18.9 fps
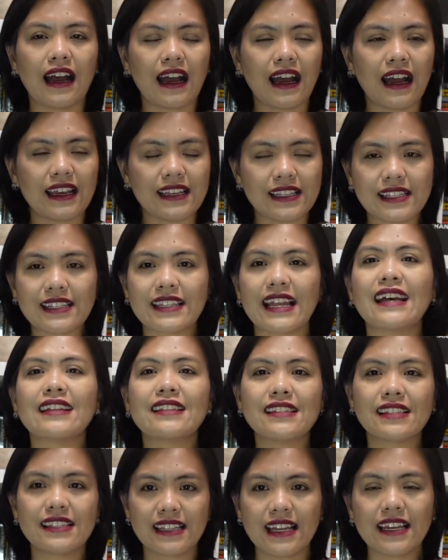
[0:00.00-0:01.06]
I
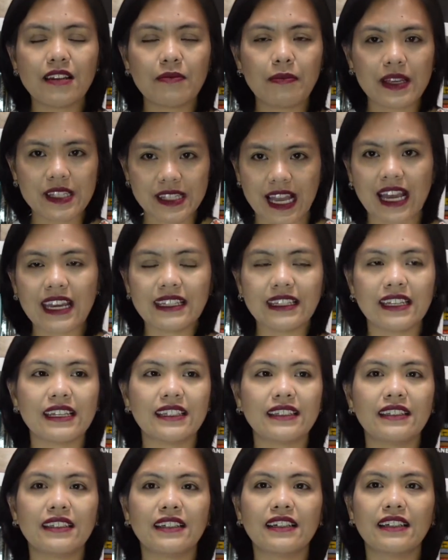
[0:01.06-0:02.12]
stand still beside
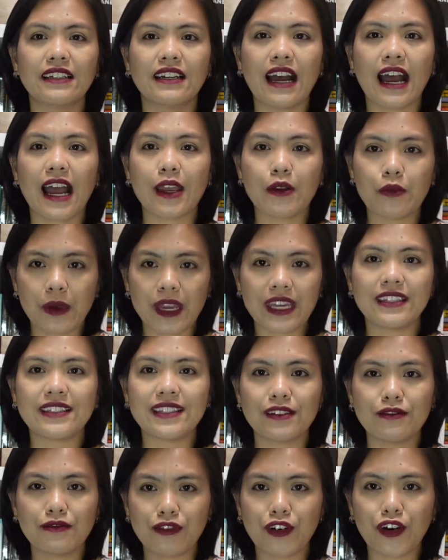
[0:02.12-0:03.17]
it. I
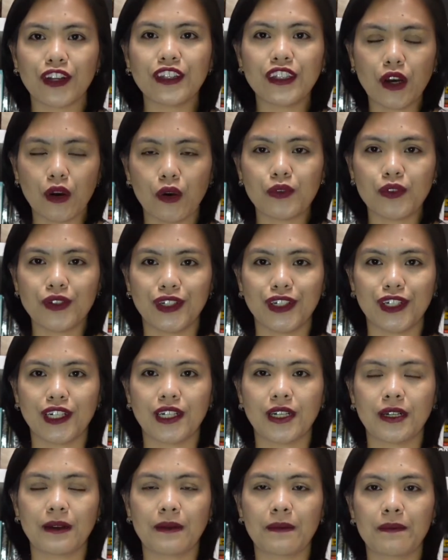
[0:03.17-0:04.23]
waited for the
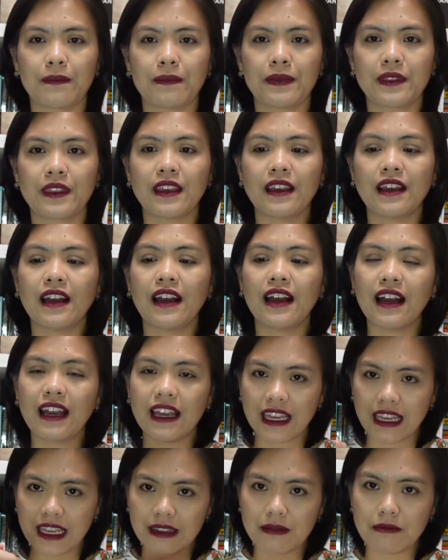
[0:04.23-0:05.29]
owner.
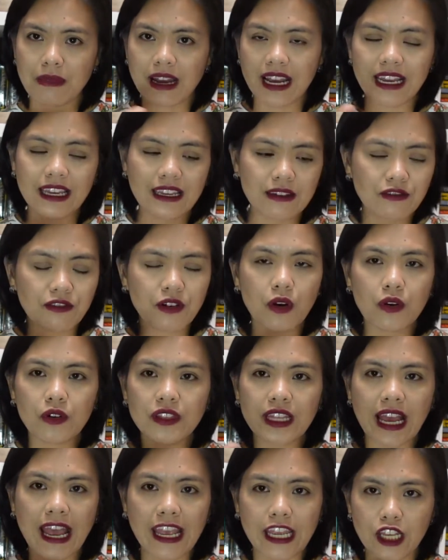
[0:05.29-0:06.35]
In my
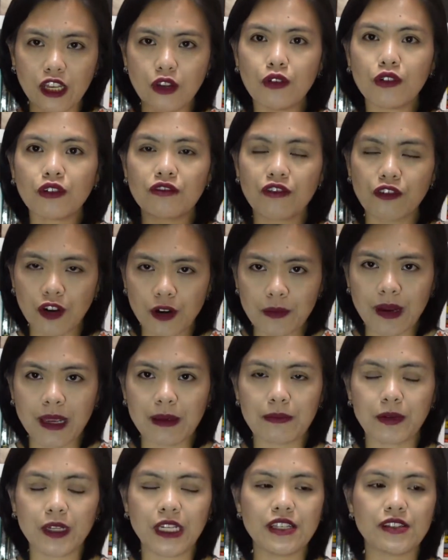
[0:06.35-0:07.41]
phone, I looked for my
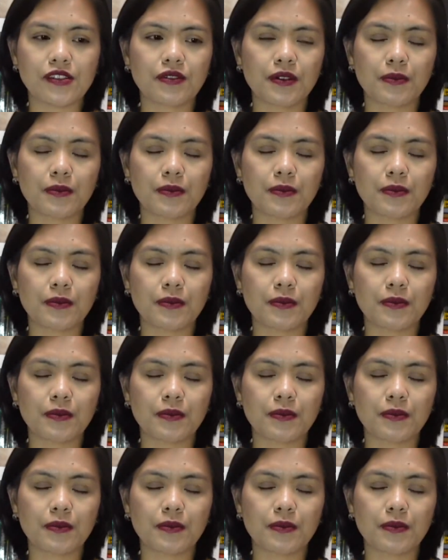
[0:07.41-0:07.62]
police